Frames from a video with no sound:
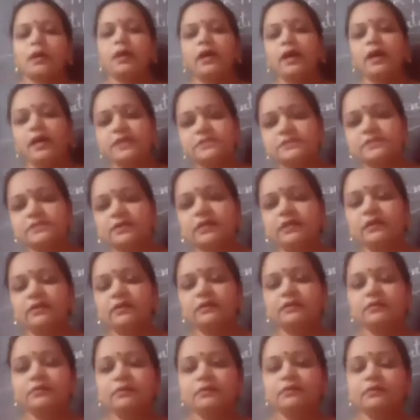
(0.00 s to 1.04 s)
Hi
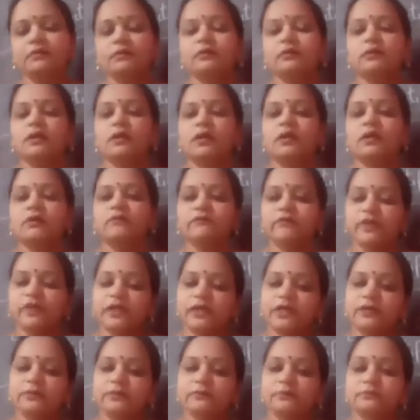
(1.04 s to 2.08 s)
children,
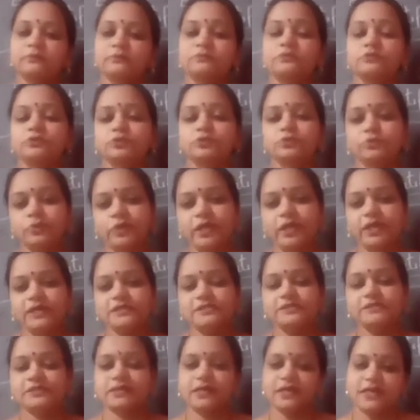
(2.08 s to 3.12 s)
welcome to
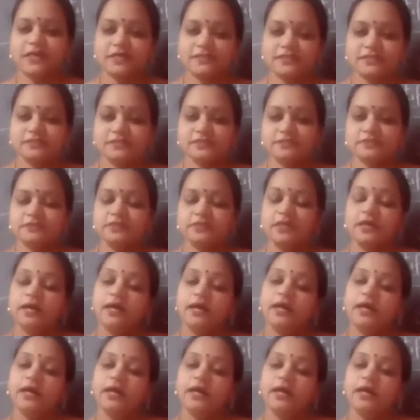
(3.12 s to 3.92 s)
today's class.